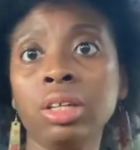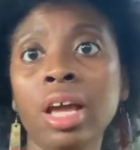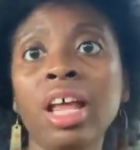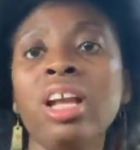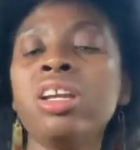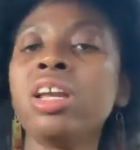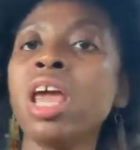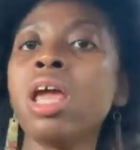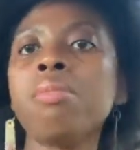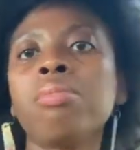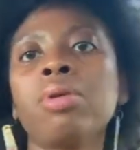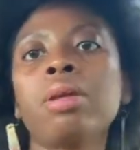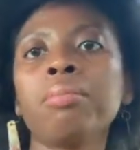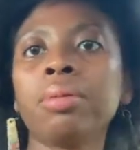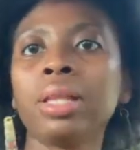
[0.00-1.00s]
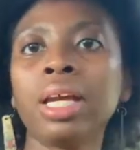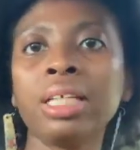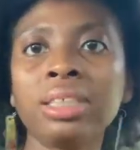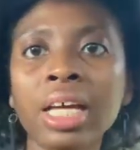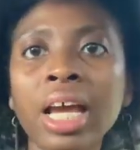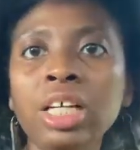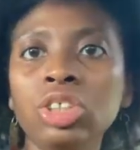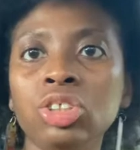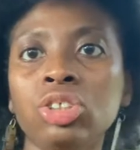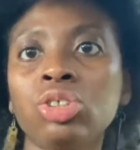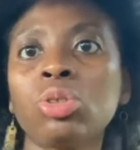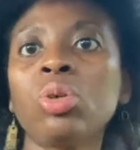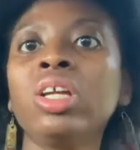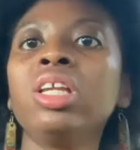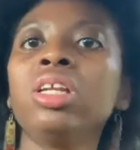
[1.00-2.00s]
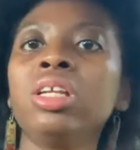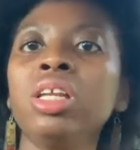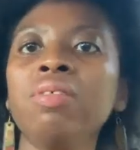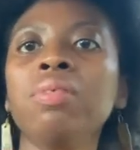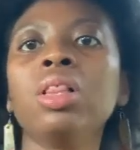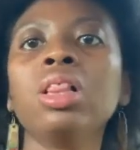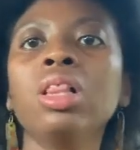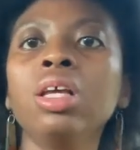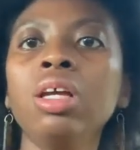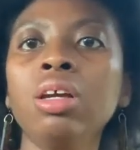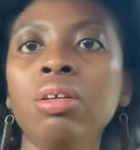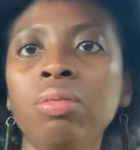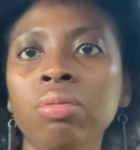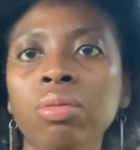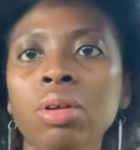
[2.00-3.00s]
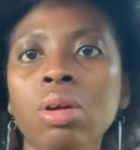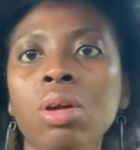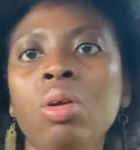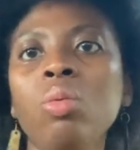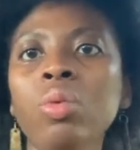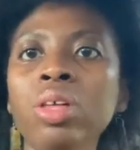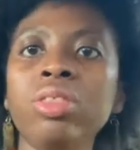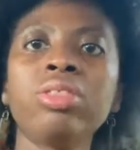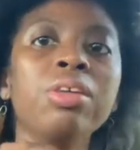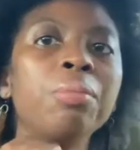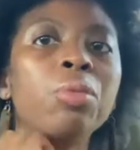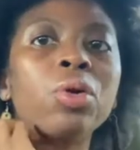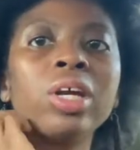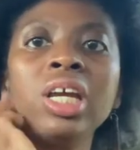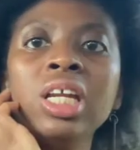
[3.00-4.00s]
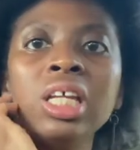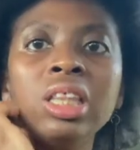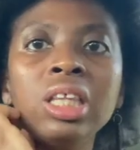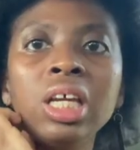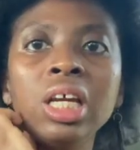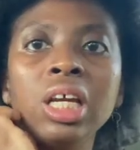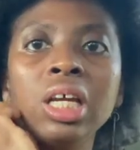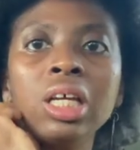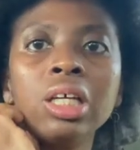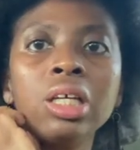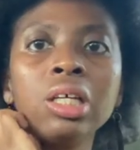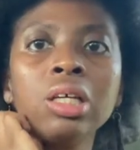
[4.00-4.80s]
At a neighboring plantation, so he didn't even live with them or anything.